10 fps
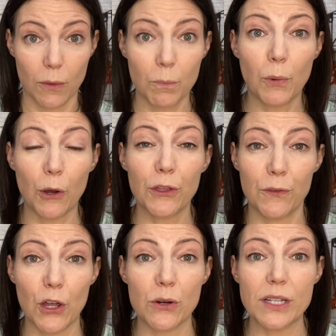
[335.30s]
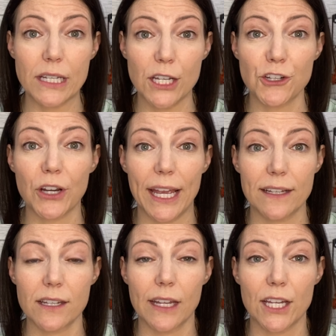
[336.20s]
both of those teacher
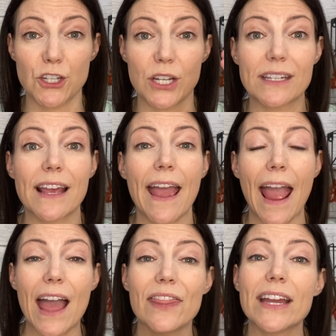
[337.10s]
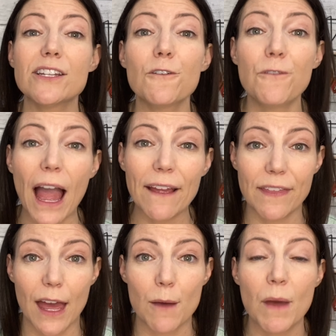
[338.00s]
cancellations, and they divide
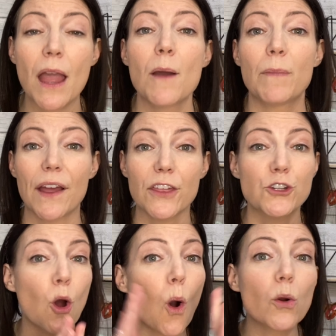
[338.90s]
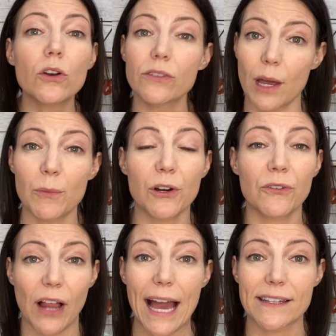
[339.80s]
them by the total number of
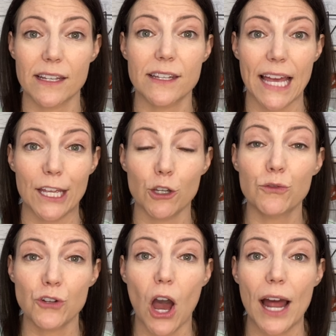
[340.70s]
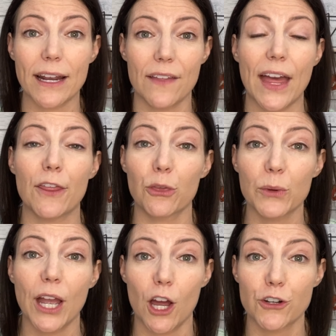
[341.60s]
classes that you've taught in that
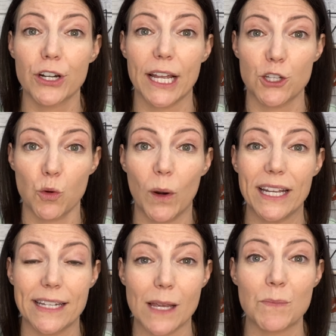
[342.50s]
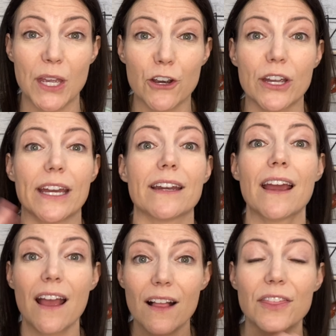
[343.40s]
320-day period
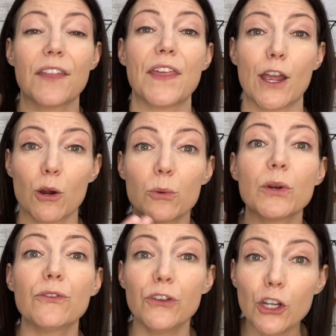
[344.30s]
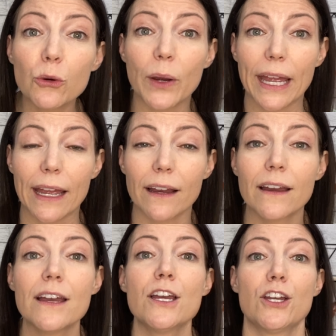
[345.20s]
that they are reviewing
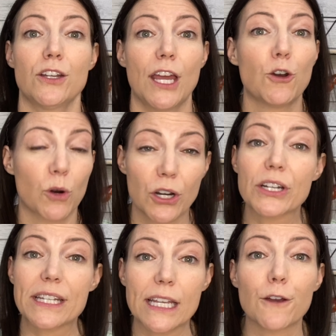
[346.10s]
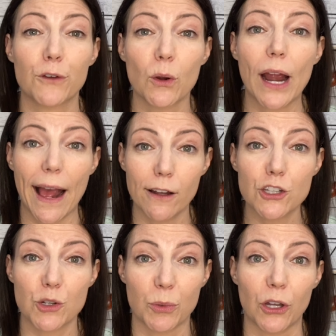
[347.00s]
in order to see if you are
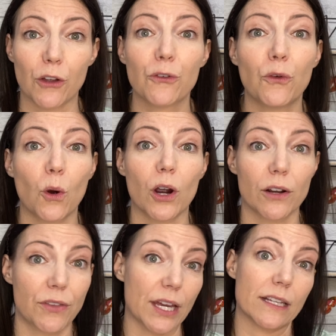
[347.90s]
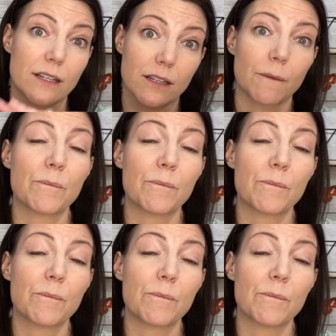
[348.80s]
eligible for this